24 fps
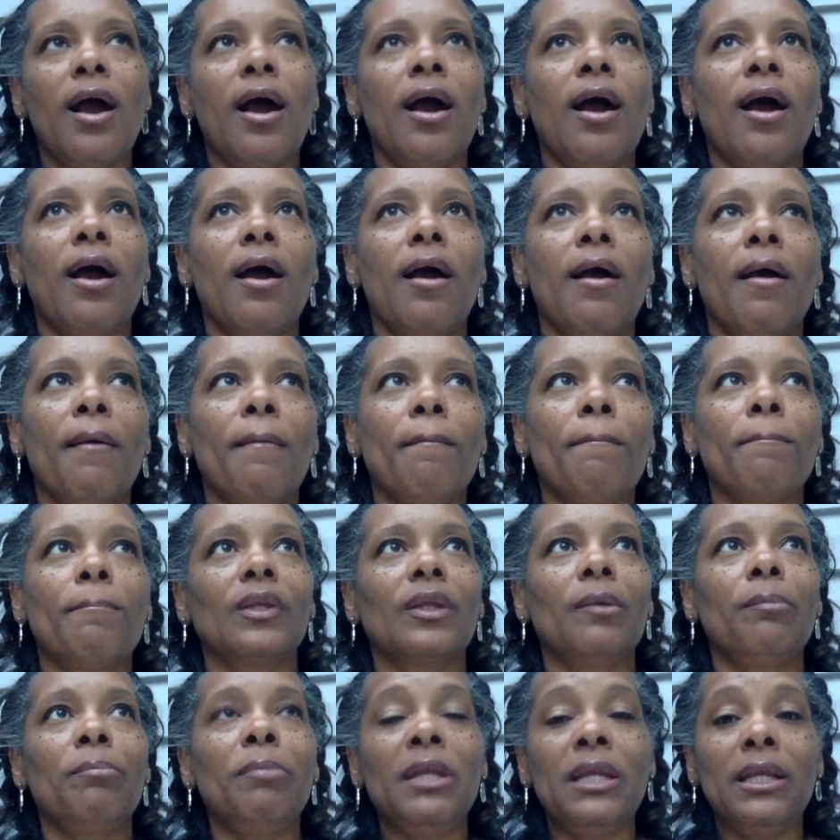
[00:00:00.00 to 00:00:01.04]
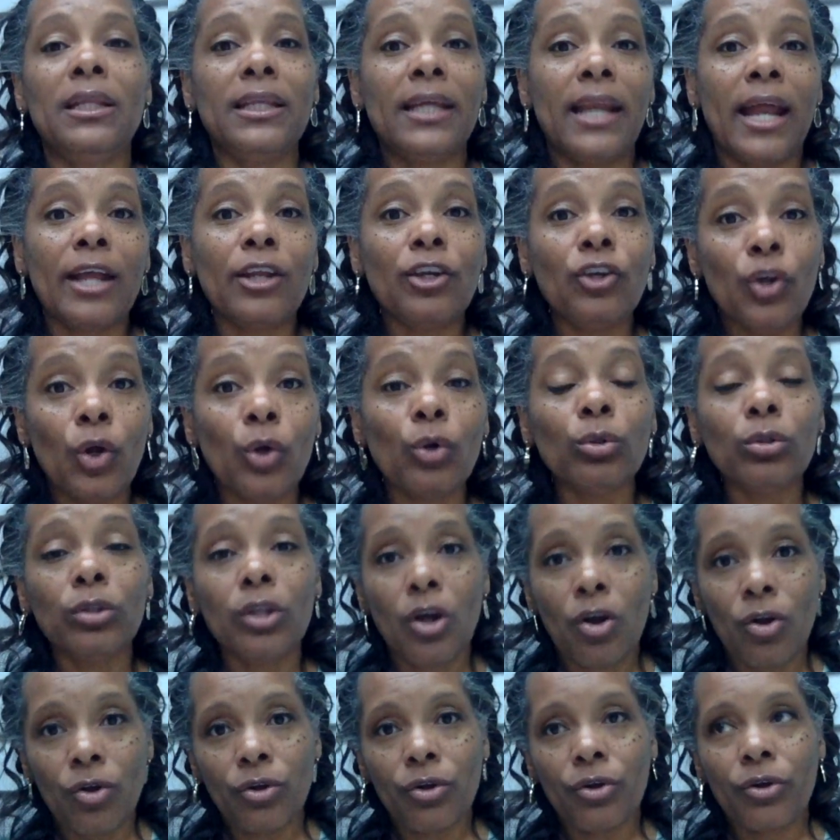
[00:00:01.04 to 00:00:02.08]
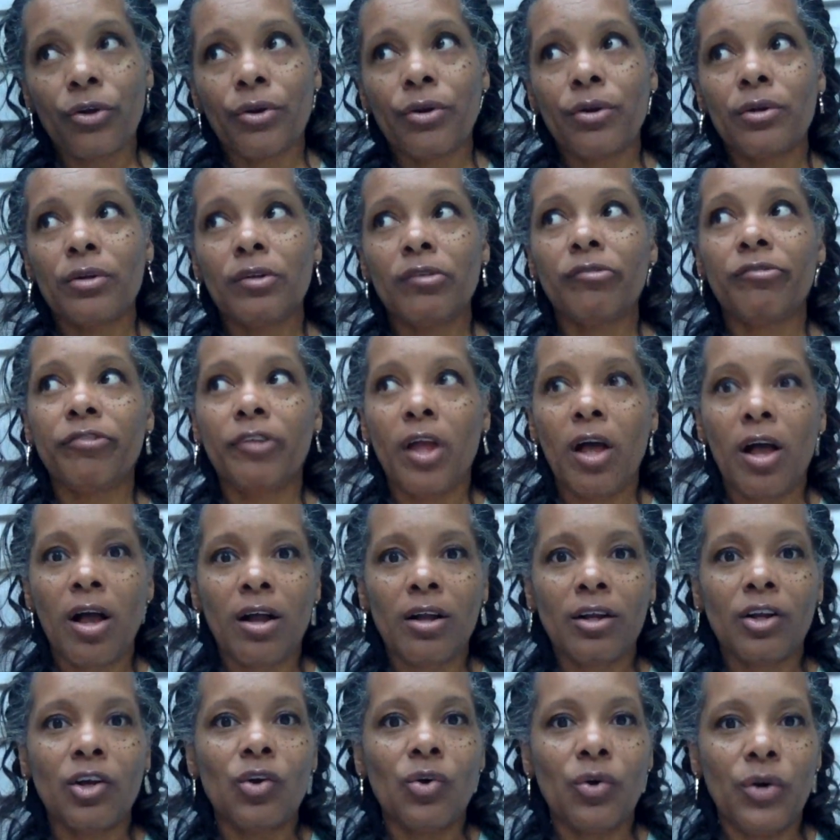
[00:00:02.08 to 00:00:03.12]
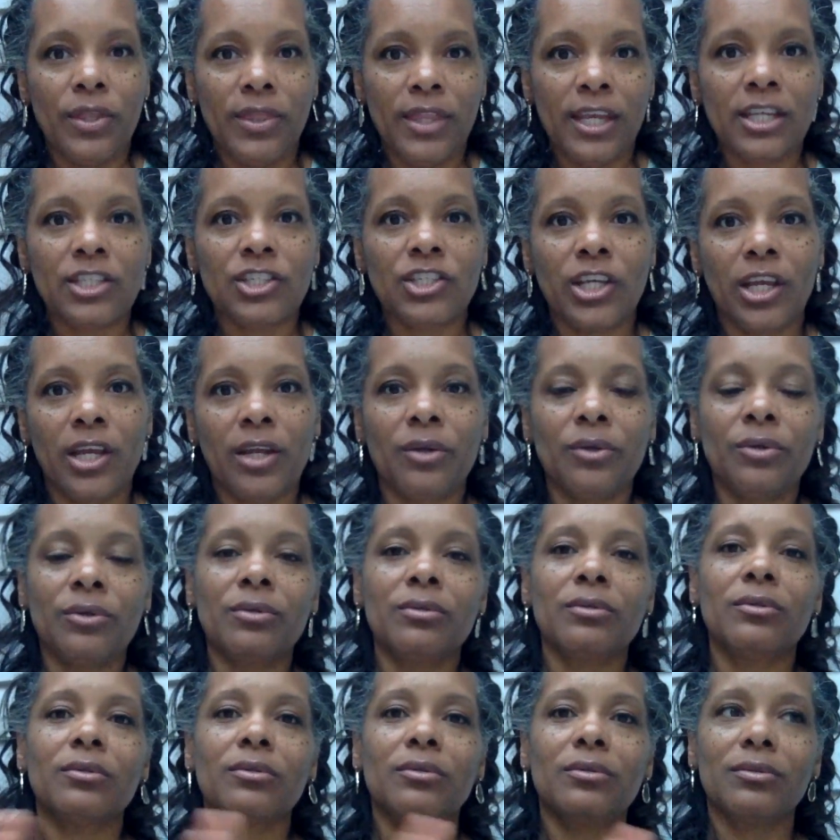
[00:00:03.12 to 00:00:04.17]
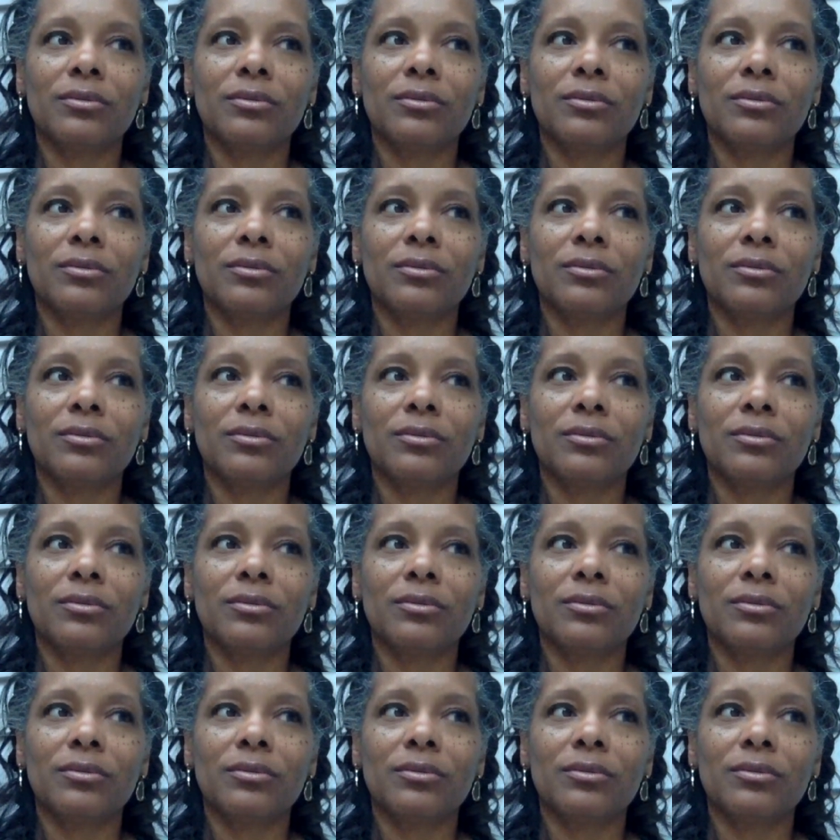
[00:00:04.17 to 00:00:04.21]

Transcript: Being that I no longer vlog on that channel,